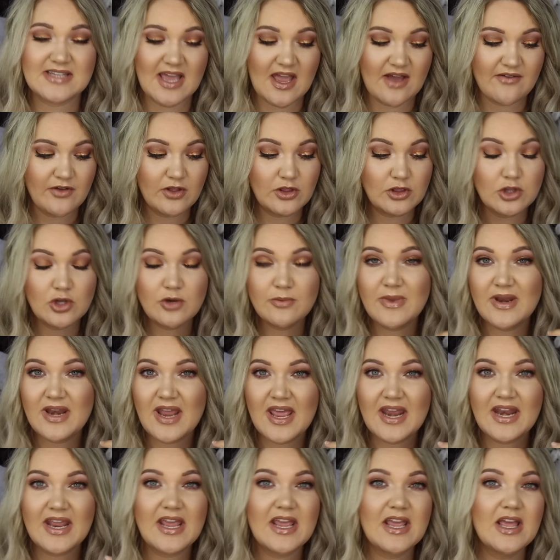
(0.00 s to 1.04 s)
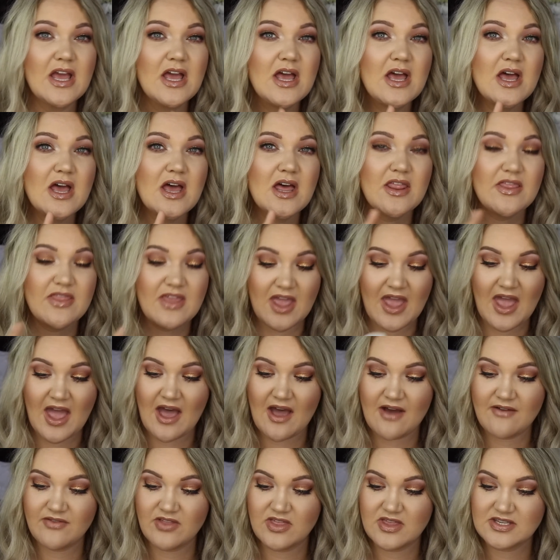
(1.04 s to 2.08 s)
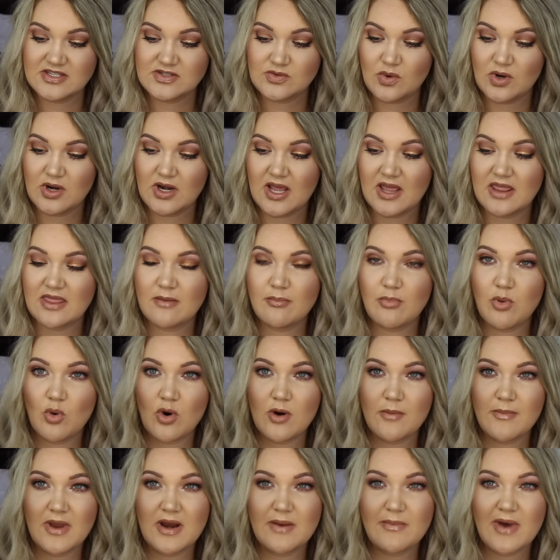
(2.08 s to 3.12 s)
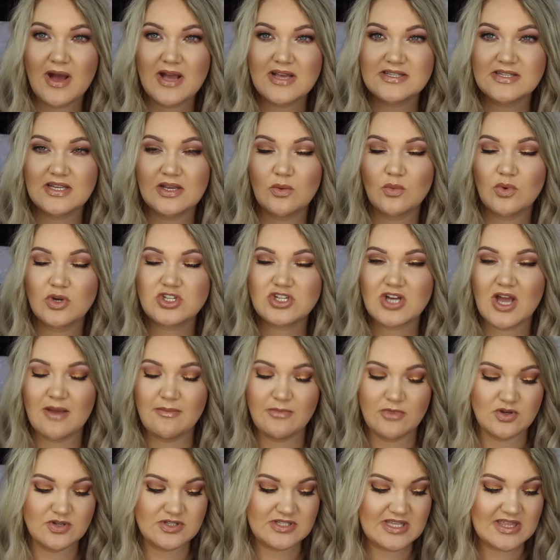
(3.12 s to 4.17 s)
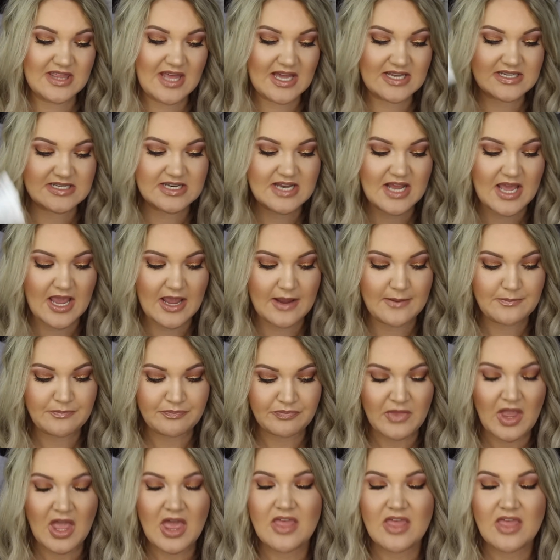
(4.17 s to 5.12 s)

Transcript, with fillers: They have illuminating, they have this one in the pore minimizing, which I'm using that today.